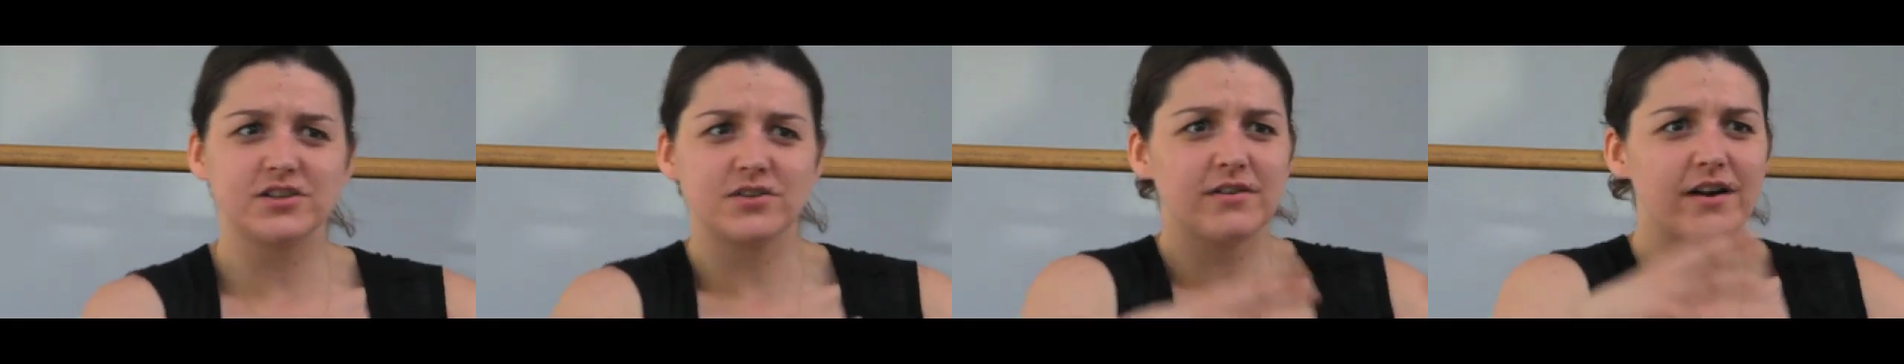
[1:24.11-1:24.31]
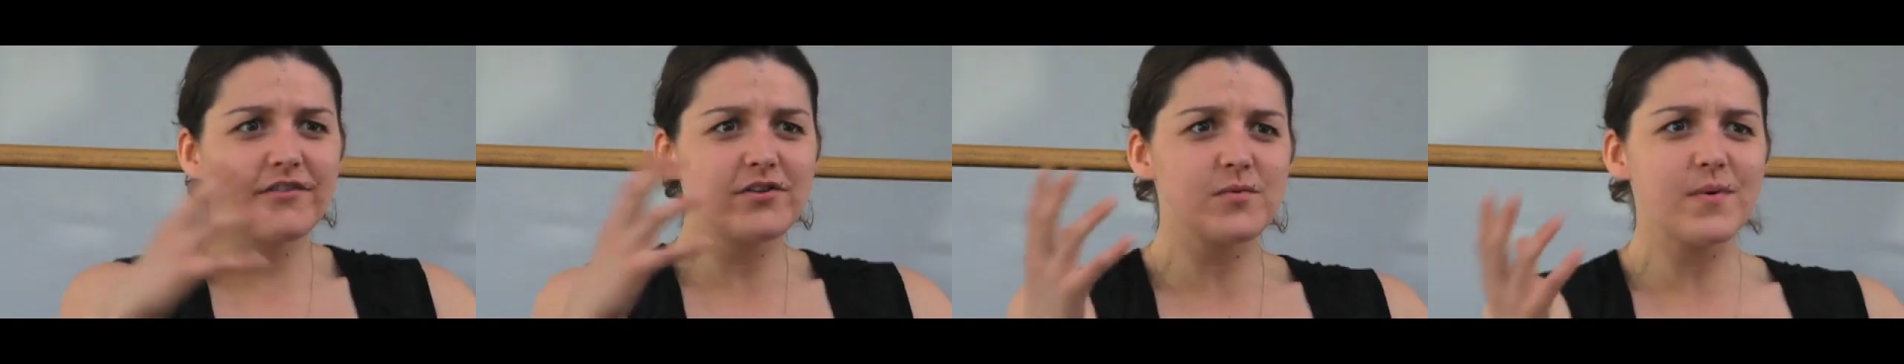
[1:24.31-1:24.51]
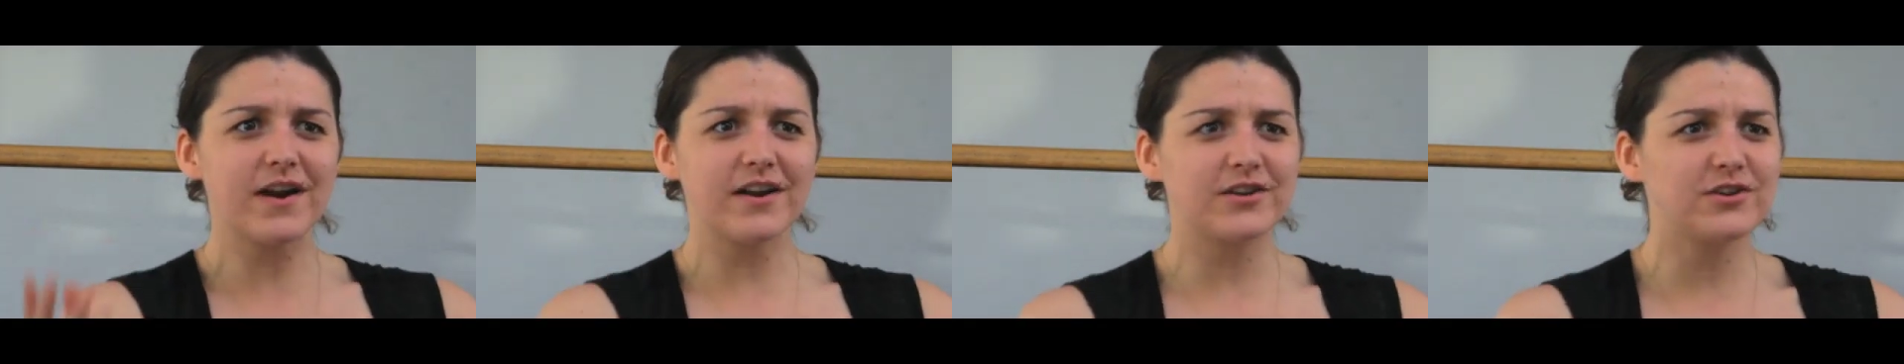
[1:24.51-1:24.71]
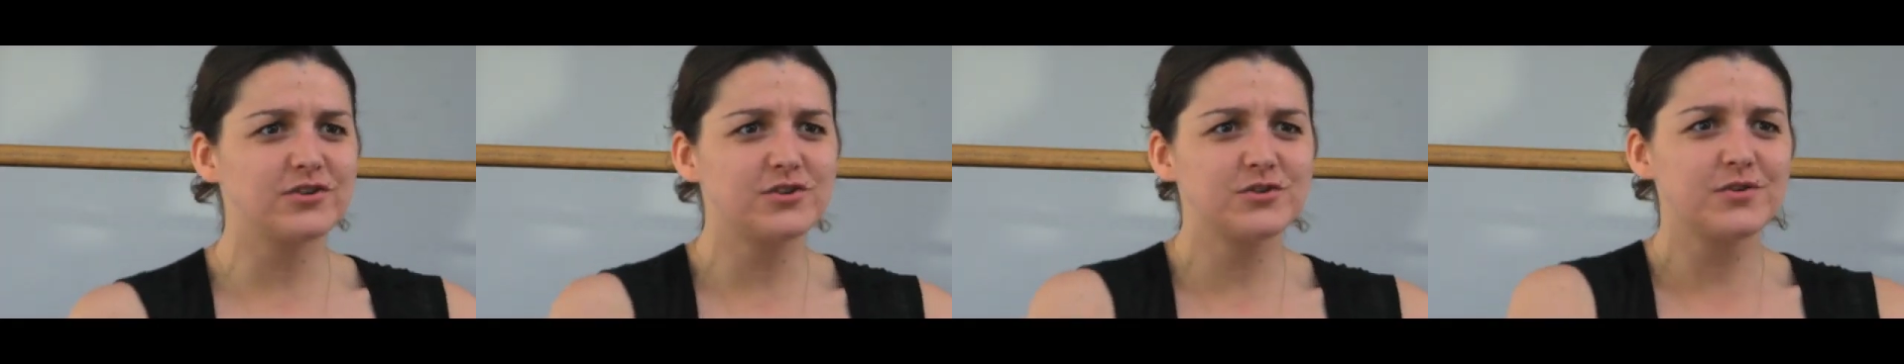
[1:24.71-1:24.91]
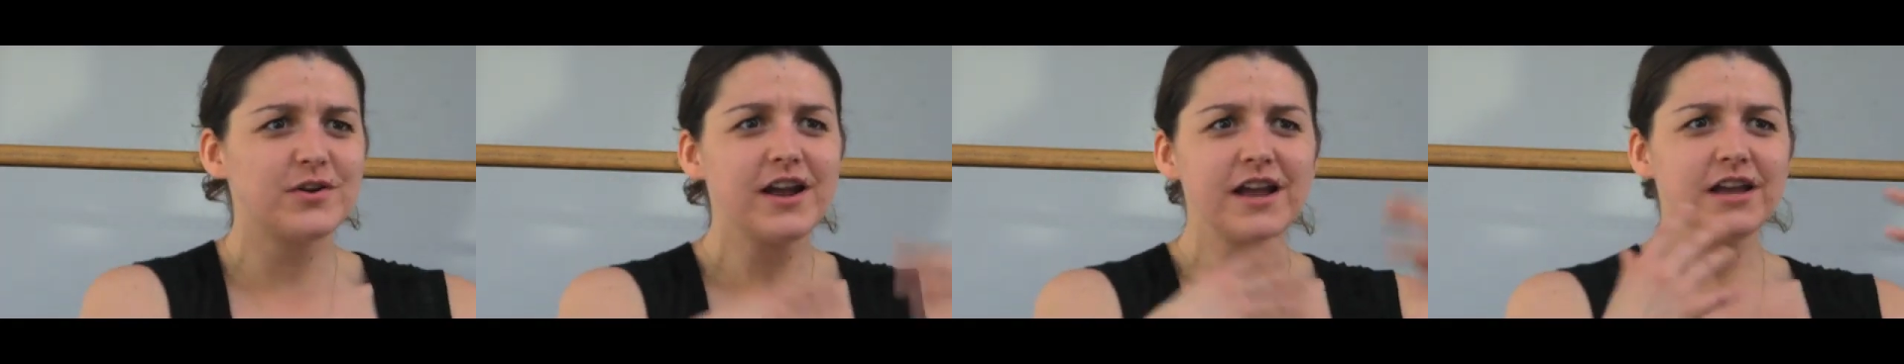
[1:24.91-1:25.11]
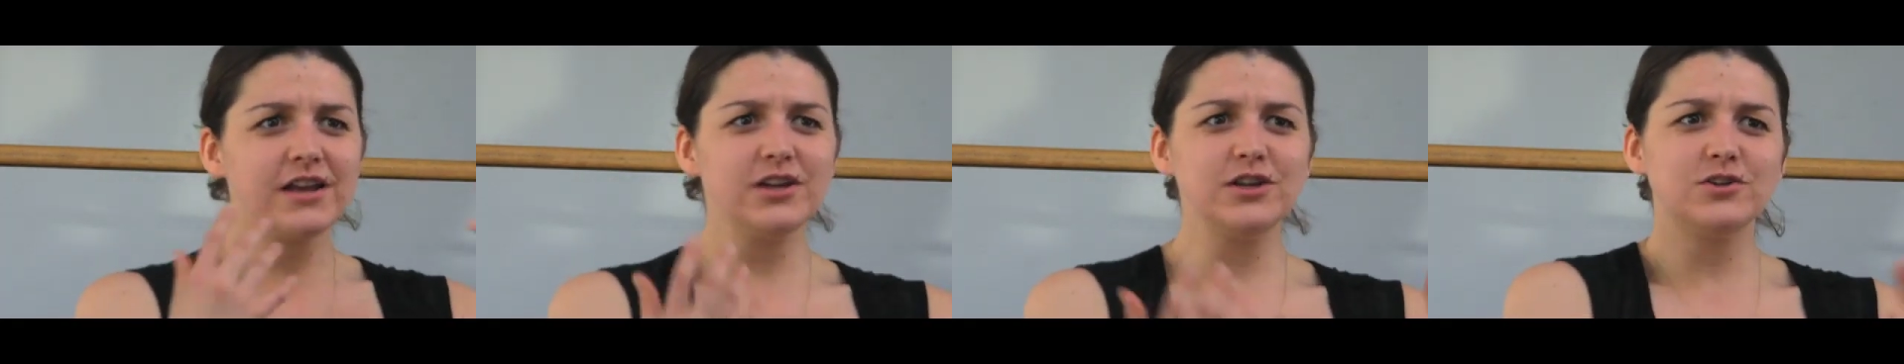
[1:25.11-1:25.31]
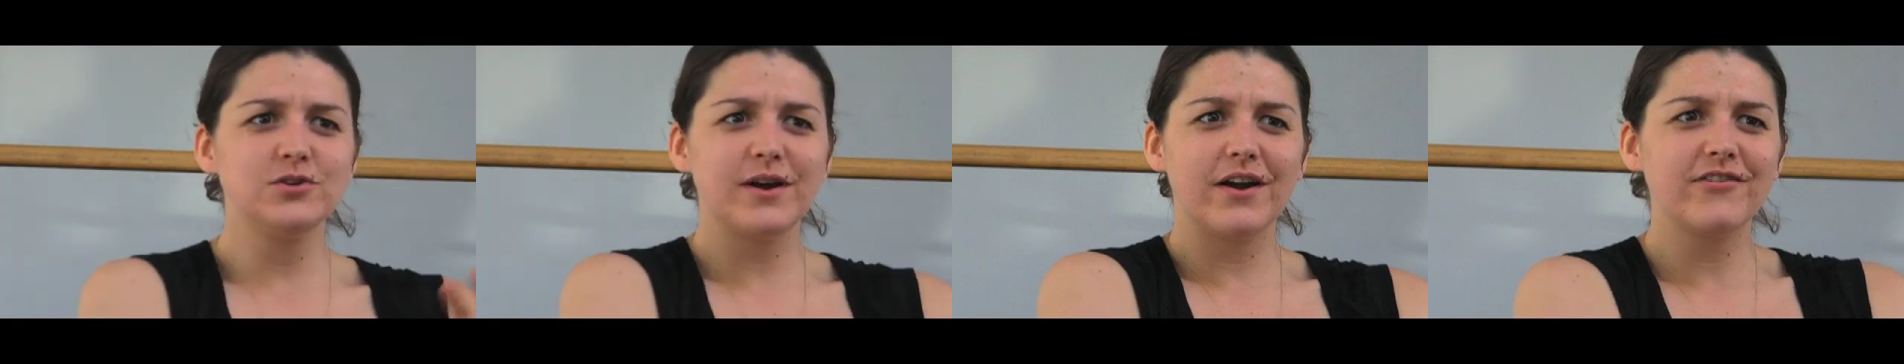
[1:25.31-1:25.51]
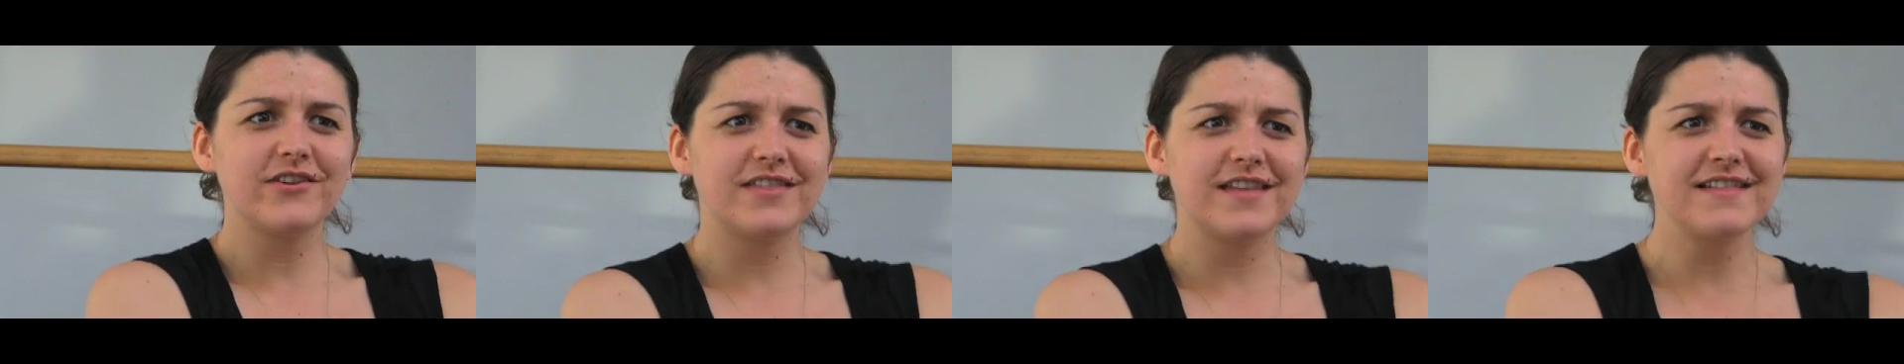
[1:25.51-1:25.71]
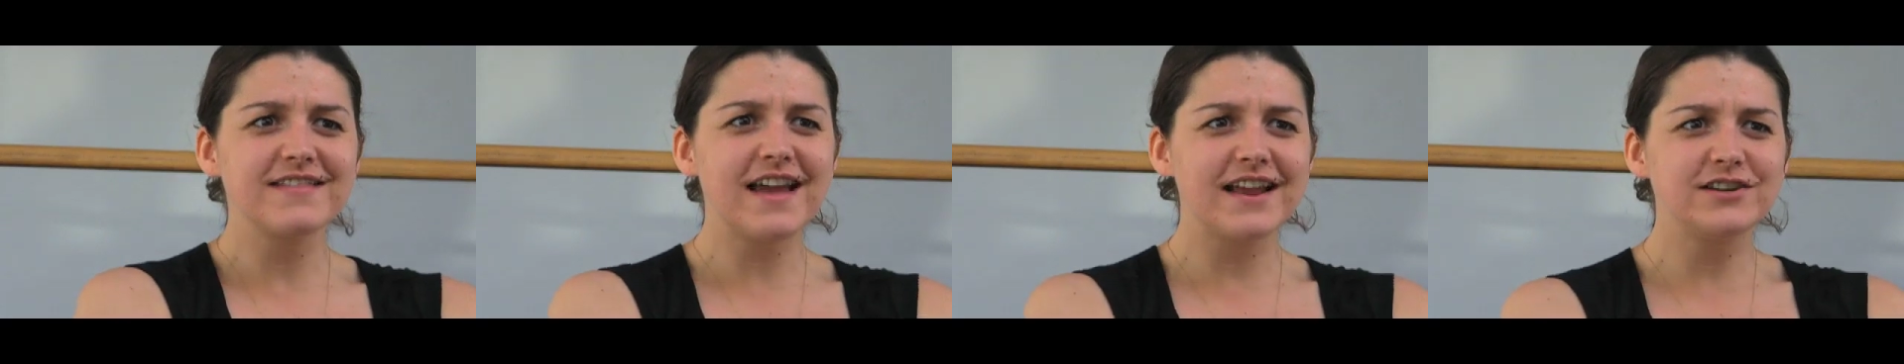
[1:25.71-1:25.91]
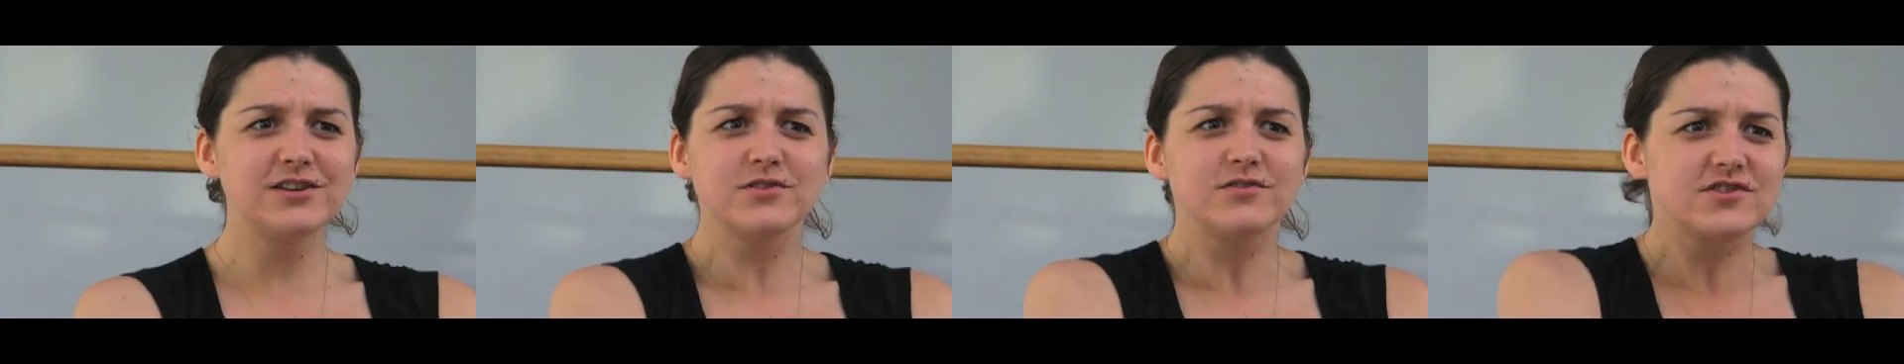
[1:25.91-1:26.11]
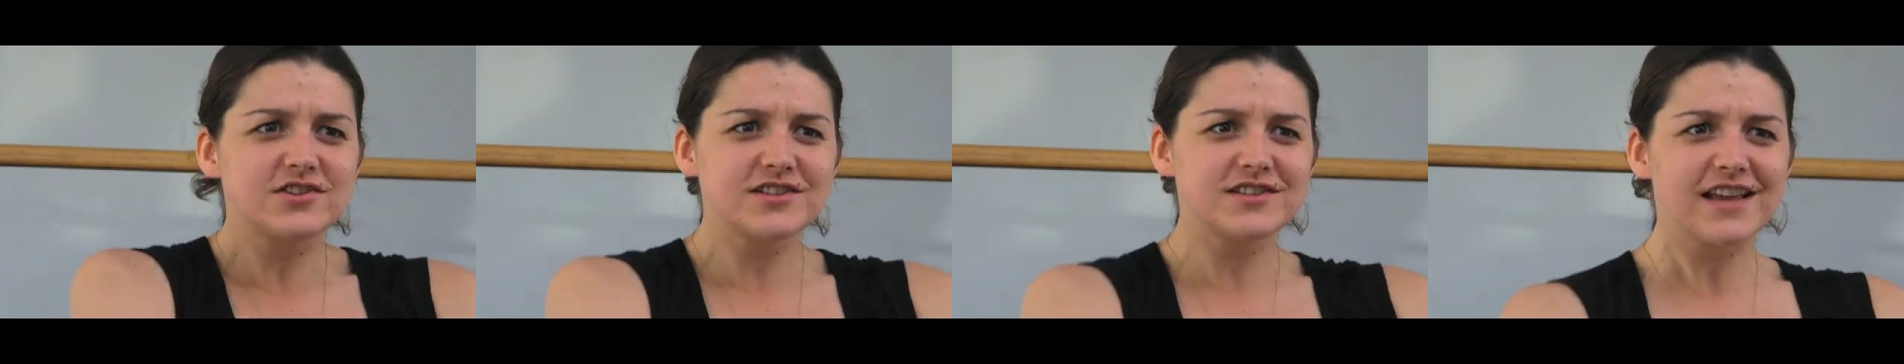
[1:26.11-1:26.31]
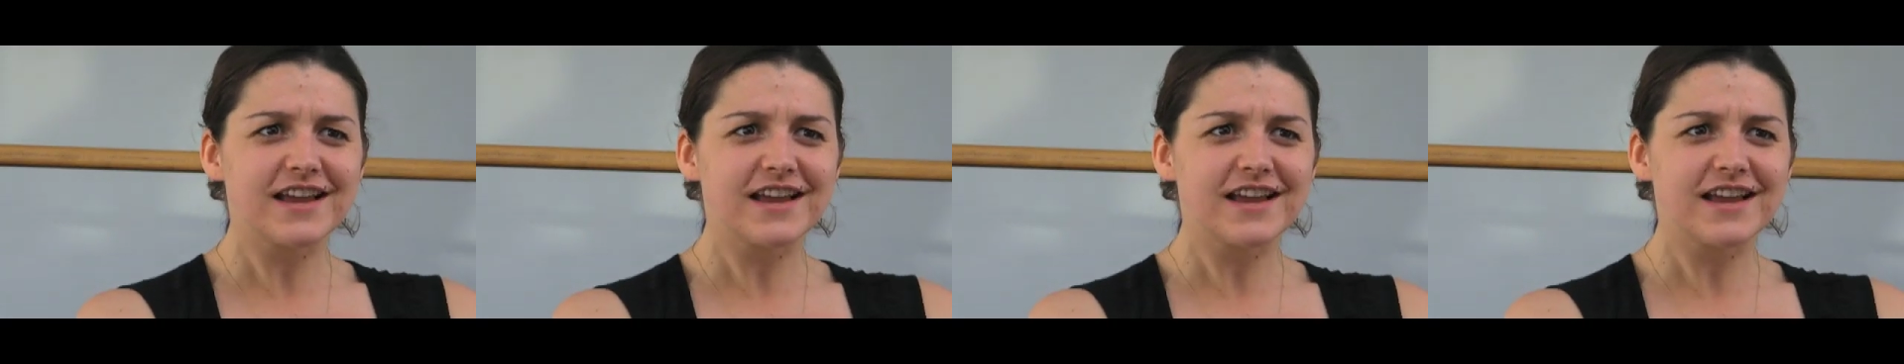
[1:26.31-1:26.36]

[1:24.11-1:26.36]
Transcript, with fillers: You're everywhere. You do you do everything they do just